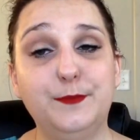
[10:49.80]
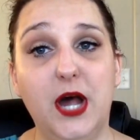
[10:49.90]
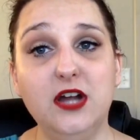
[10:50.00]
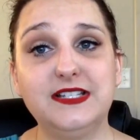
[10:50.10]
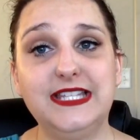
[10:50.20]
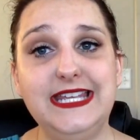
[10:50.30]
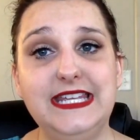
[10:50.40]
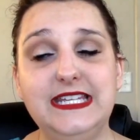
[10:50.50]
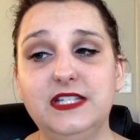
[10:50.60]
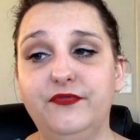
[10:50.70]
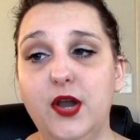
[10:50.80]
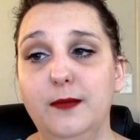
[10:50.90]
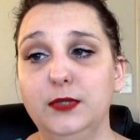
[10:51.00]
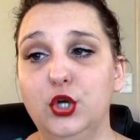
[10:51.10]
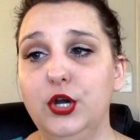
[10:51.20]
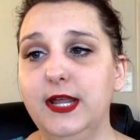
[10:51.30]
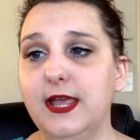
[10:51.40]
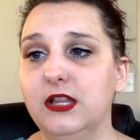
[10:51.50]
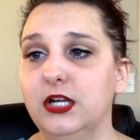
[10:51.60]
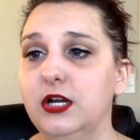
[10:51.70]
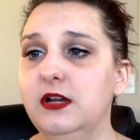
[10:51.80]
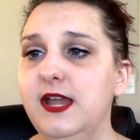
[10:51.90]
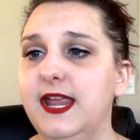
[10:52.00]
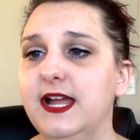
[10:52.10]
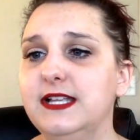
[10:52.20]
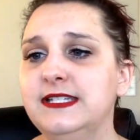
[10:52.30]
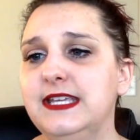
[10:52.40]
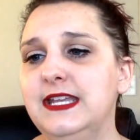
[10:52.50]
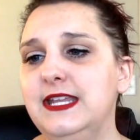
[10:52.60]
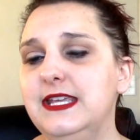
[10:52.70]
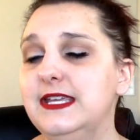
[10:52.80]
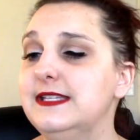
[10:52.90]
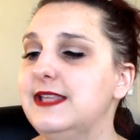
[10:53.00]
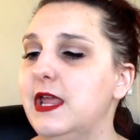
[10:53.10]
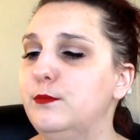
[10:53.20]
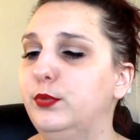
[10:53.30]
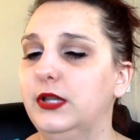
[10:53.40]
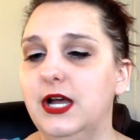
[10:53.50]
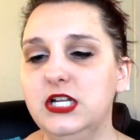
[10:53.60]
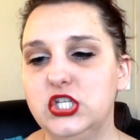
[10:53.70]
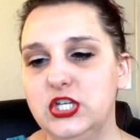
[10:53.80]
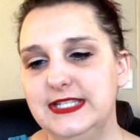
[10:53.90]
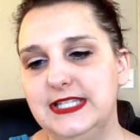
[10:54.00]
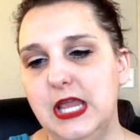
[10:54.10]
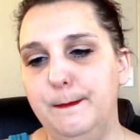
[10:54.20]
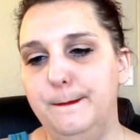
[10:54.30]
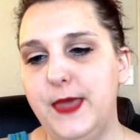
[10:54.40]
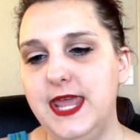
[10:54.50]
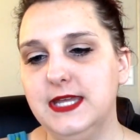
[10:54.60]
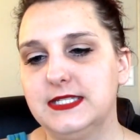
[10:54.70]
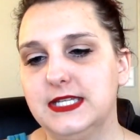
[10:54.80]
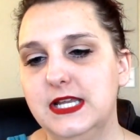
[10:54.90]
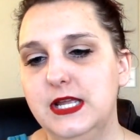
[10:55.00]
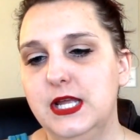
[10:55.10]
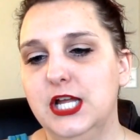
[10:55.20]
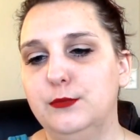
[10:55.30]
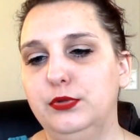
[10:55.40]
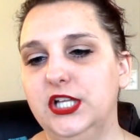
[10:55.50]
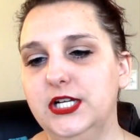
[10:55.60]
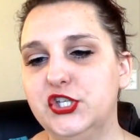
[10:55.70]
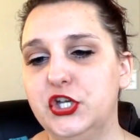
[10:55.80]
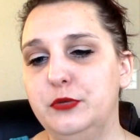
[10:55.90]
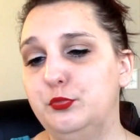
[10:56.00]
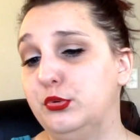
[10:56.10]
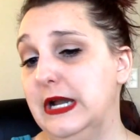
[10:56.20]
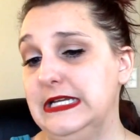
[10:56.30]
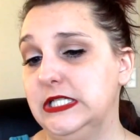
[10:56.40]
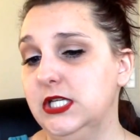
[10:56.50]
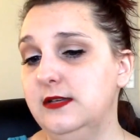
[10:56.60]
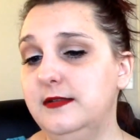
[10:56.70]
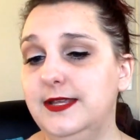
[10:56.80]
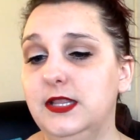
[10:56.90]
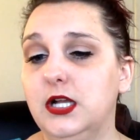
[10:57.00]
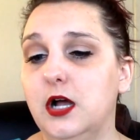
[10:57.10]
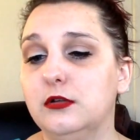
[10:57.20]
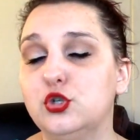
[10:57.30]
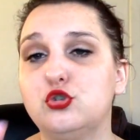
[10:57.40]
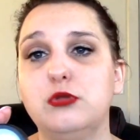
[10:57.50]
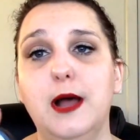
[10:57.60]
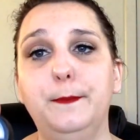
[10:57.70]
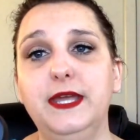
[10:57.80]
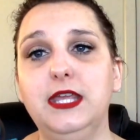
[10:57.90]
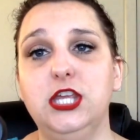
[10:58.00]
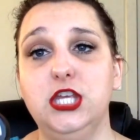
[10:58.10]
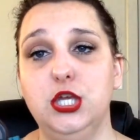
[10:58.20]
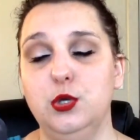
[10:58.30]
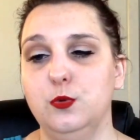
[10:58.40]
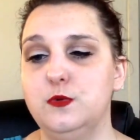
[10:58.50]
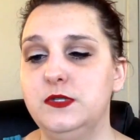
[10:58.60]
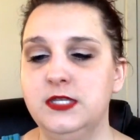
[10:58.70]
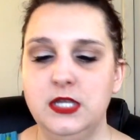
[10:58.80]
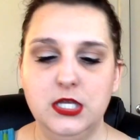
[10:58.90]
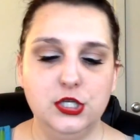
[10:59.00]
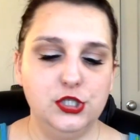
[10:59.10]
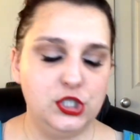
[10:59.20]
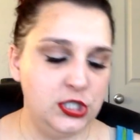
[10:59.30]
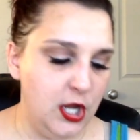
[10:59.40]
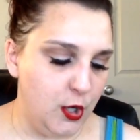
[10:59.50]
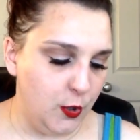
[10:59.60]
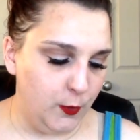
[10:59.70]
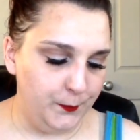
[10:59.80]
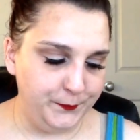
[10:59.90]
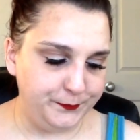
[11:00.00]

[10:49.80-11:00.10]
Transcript: box is from Laura Geller, and it is a blush. It's a baked blush and brighten in the color Tropic Hues. So